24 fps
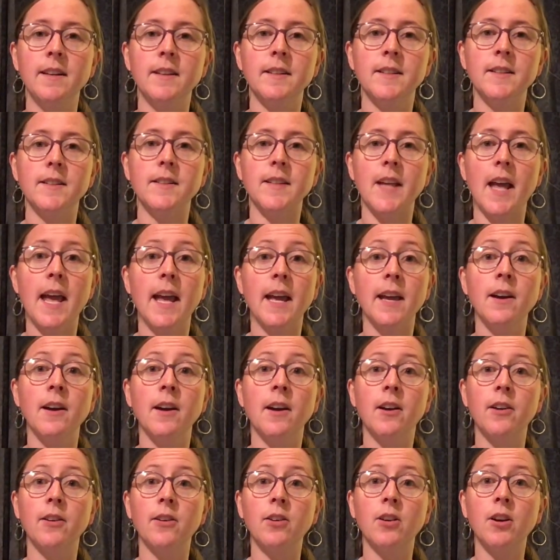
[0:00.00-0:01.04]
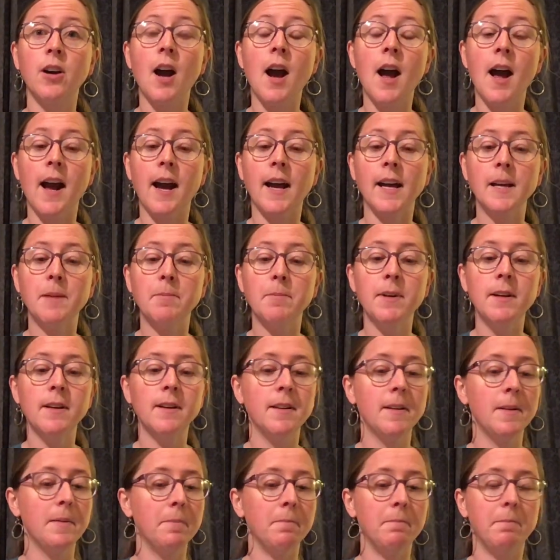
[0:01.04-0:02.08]
Say crime,
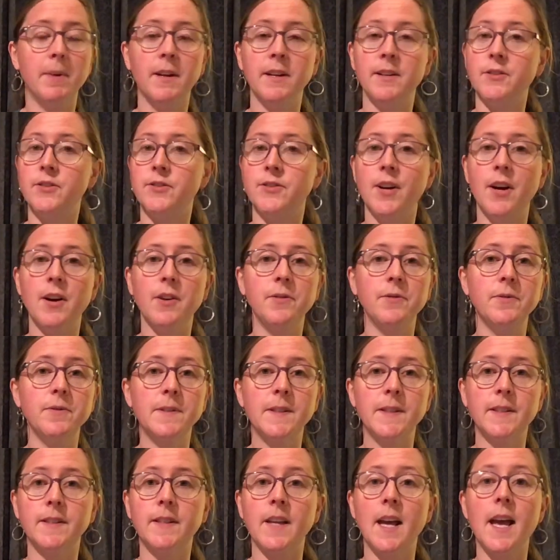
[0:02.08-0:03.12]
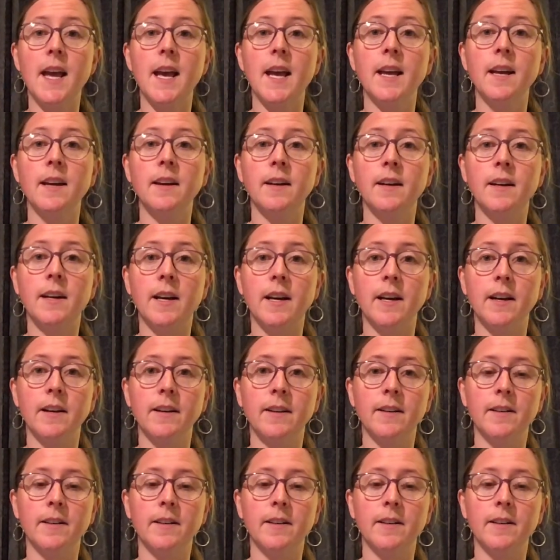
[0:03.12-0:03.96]
but don't say k.